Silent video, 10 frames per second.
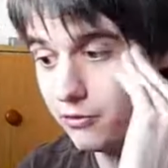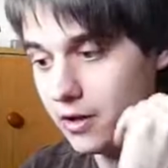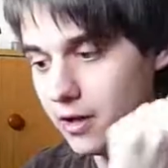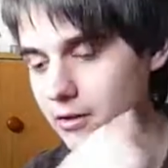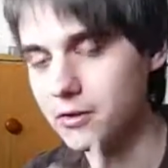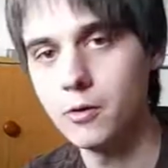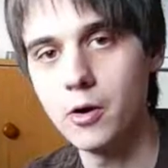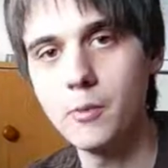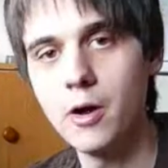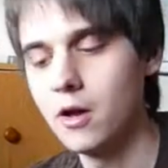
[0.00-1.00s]
the
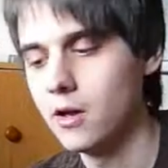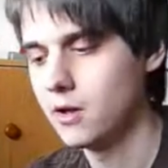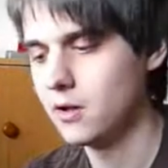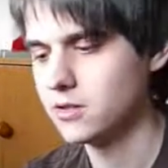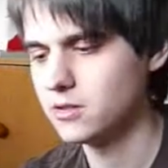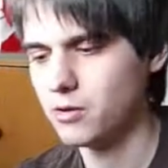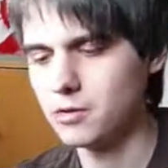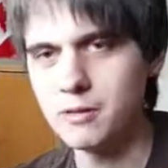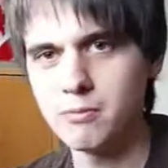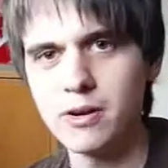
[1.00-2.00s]
aroma is not
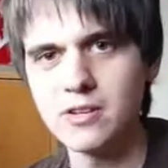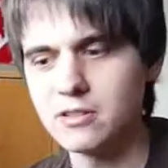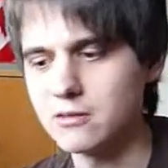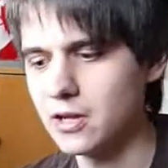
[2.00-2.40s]
really present.